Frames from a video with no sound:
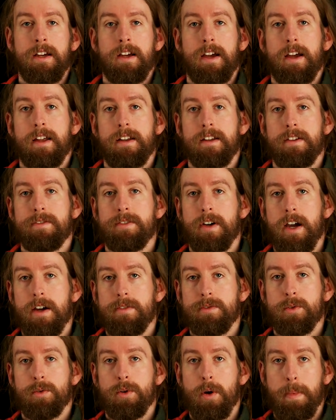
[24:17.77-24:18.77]
And if I
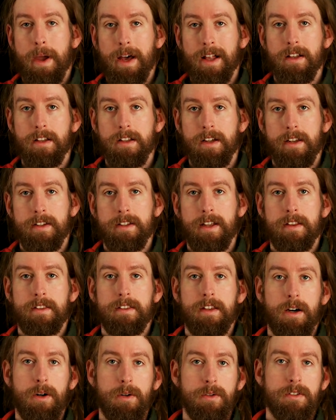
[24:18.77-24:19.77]
have to rappel and
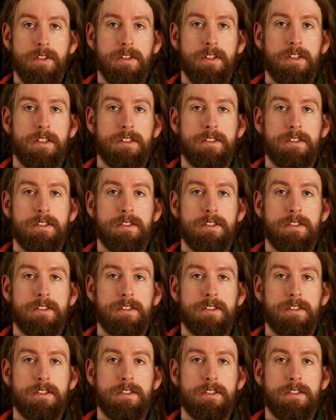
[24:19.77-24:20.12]
get down